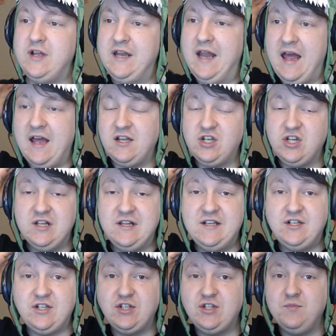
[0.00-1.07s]
you can
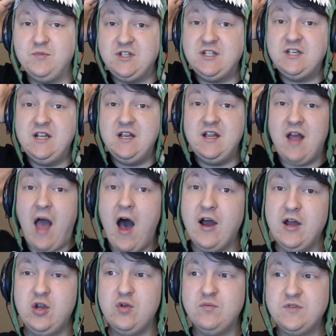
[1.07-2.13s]
actually see
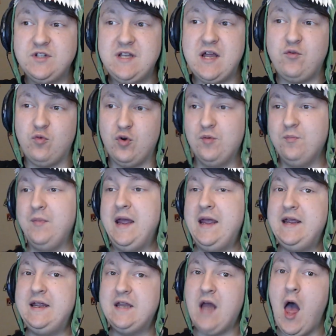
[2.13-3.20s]
items that were
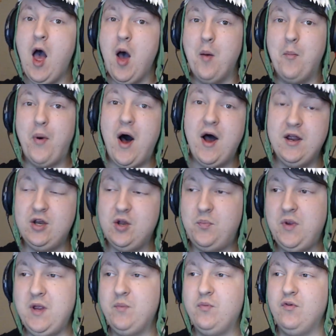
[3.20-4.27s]
made by the
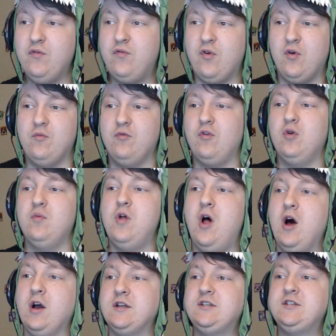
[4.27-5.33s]
people from
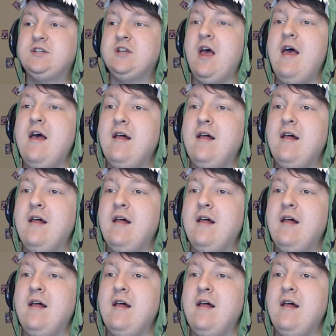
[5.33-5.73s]
Roblox.